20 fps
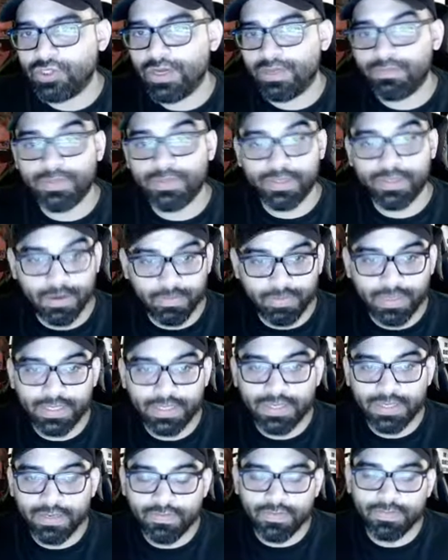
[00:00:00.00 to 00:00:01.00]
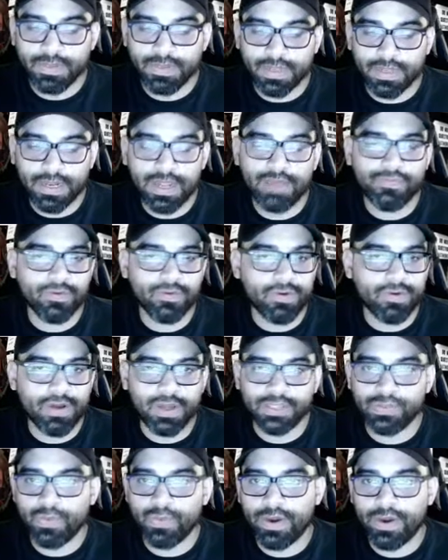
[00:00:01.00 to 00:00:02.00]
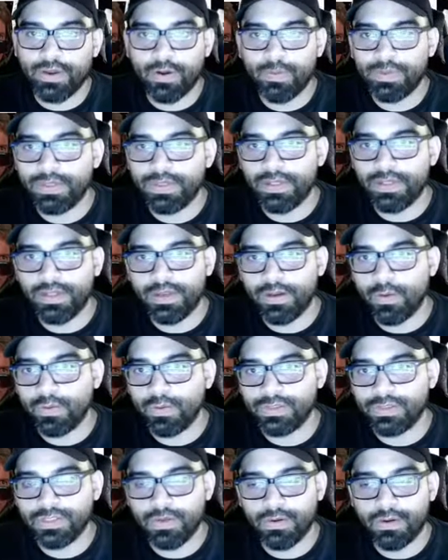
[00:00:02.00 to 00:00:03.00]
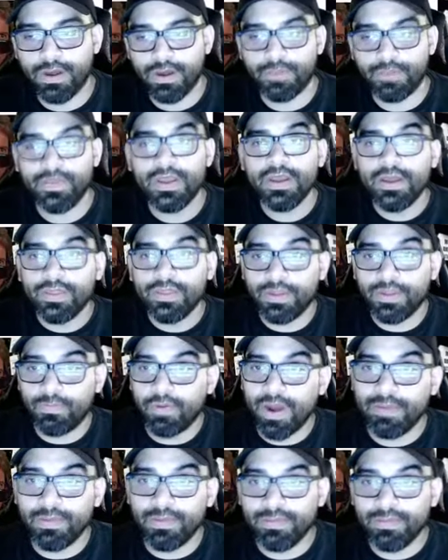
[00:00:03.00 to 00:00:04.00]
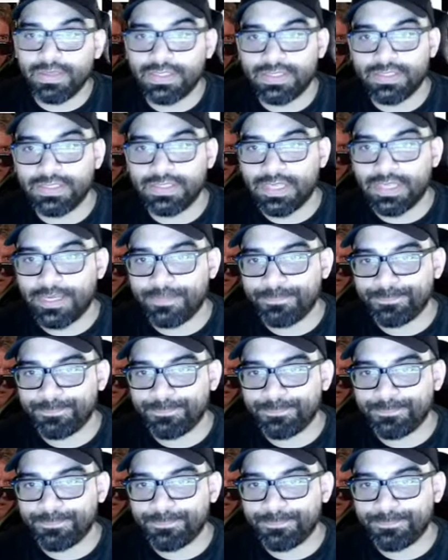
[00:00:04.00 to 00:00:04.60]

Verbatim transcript: but there are plenty of them that have their eyes wide open and they know what's going on. The problem is that